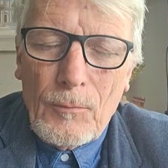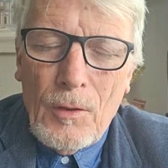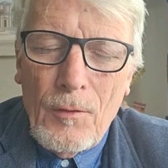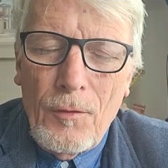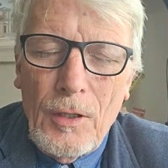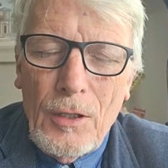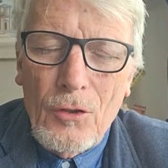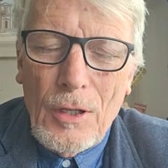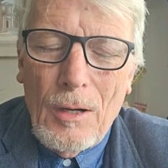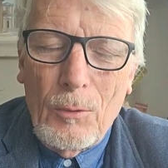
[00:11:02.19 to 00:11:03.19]
The finish
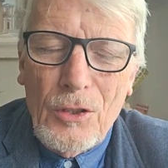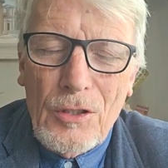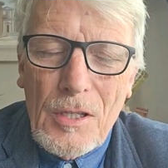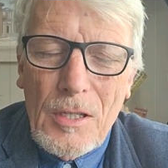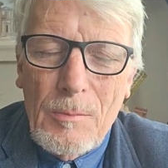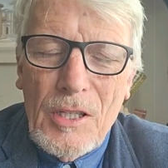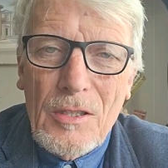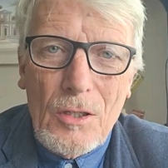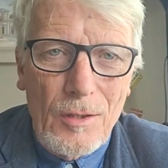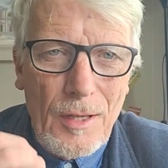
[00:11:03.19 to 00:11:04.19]
now, which is it in me, has
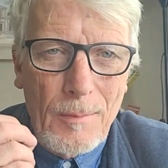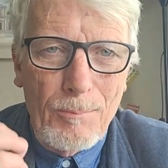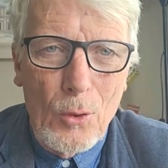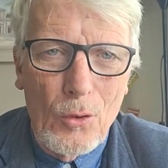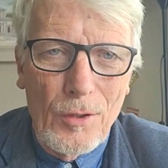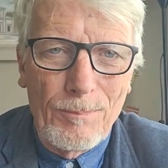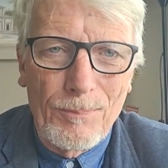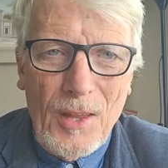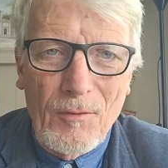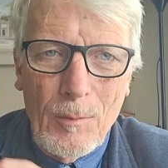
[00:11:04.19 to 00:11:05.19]
got that burn,
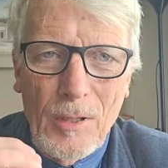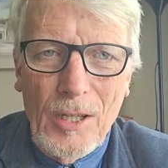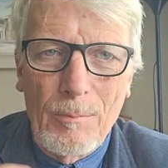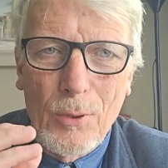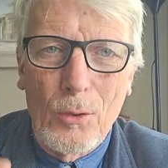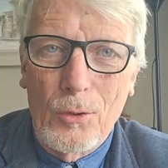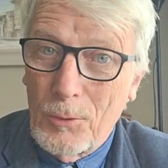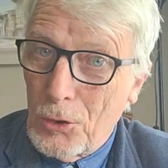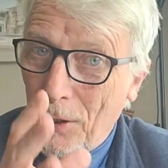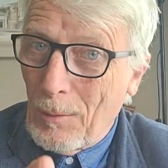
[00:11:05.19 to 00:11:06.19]
that familiar burn
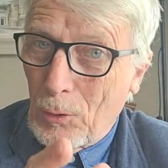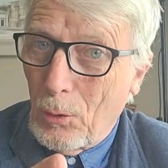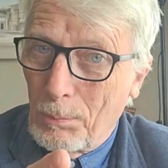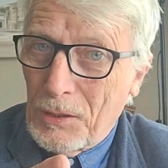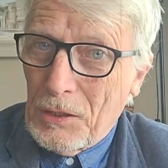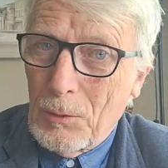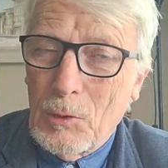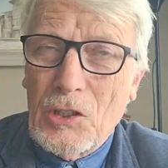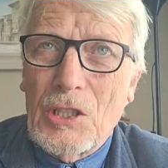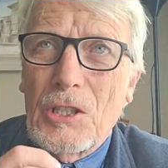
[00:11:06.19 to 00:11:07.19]
which you get with all peated
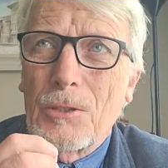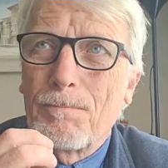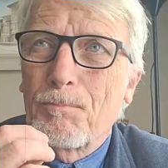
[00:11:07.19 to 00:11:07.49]
whiskies.